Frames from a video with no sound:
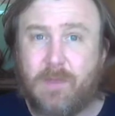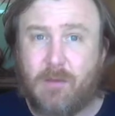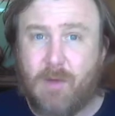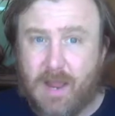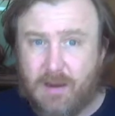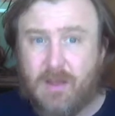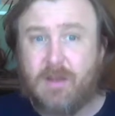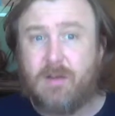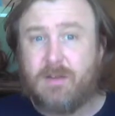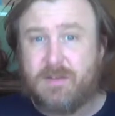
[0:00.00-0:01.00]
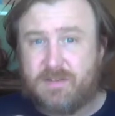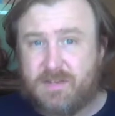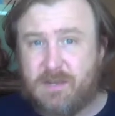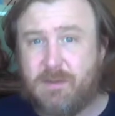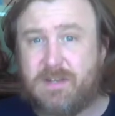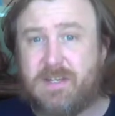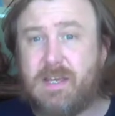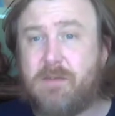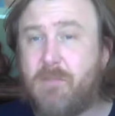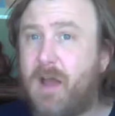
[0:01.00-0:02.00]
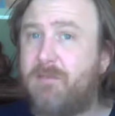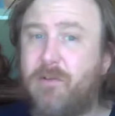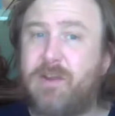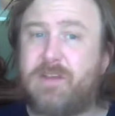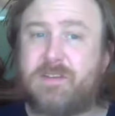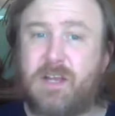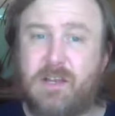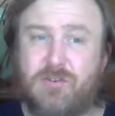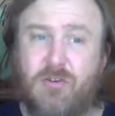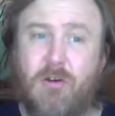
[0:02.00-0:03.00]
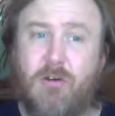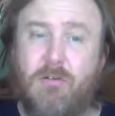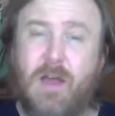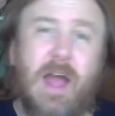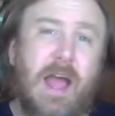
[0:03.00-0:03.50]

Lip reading: right? CBT, mindfulness, and control.